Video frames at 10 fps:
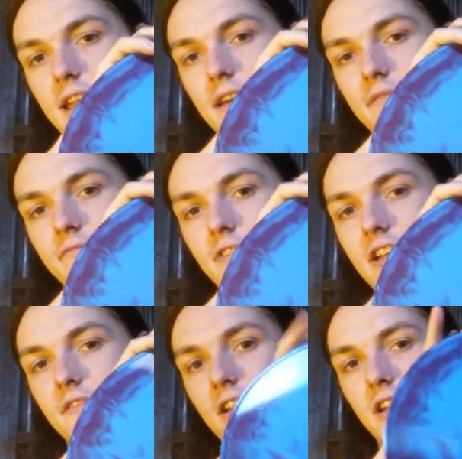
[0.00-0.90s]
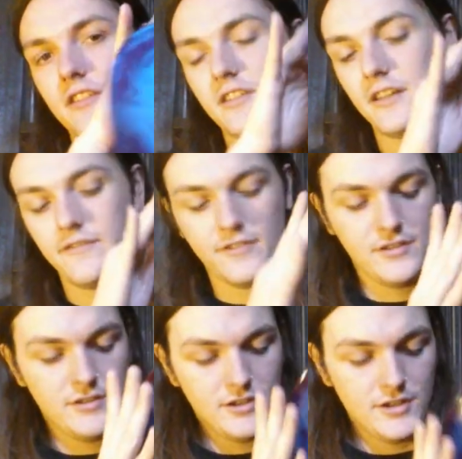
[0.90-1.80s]
yeah, very, very good stuff.
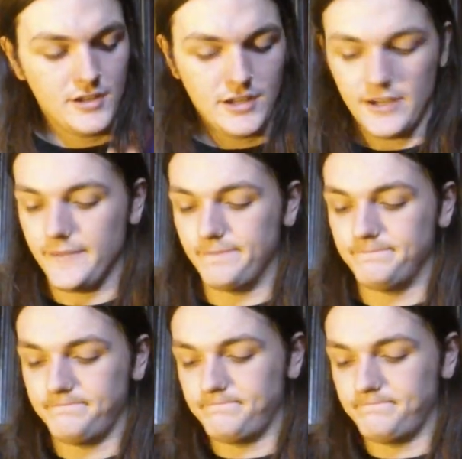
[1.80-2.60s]
Um,